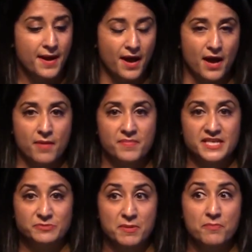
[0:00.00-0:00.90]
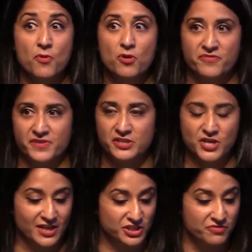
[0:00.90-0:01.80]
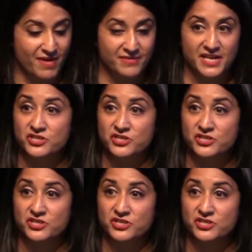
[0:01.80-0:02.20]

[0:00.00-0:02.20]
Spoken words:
there's been more of an attraction around